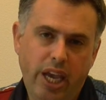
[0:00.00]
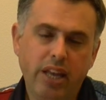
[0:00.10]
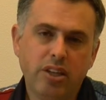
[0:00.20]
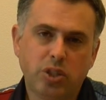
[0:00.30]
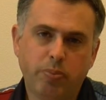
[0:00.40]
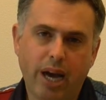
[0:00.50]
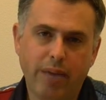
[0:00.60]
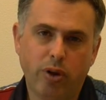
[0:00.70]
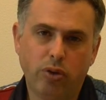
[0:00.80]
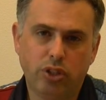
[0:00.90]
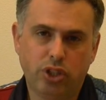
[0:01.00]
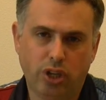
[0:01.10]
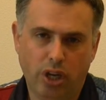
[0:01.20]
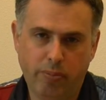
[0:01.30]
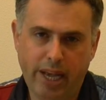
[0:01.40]
In the Spy Mode, the
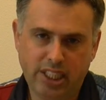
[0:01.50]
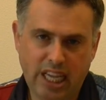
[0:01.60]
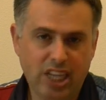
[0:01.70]
SHOTMAXX